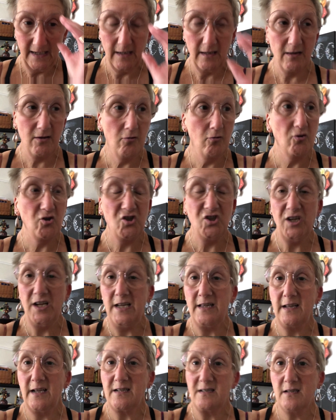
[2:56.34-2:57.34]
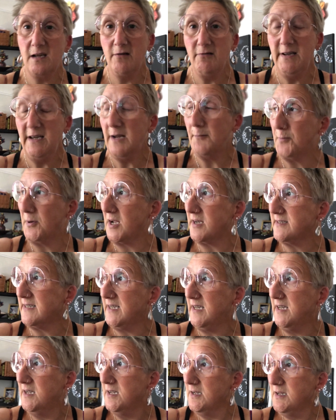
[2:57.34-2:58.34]
And I thought, shit, that's only
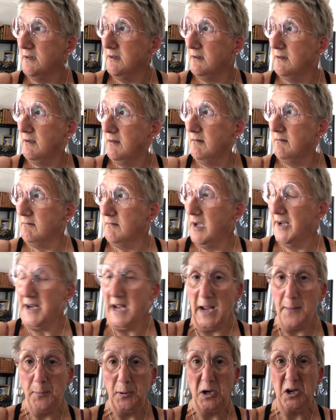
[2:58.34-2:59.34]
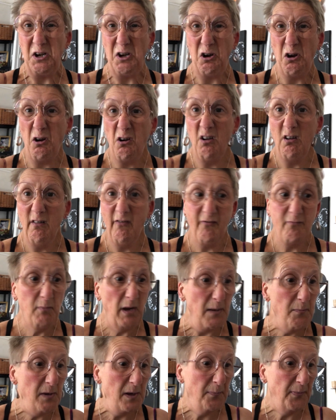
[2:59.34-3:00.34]
an apple and a half,
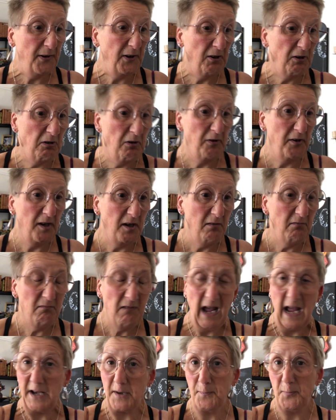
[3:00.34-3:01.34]
maybe a banana at a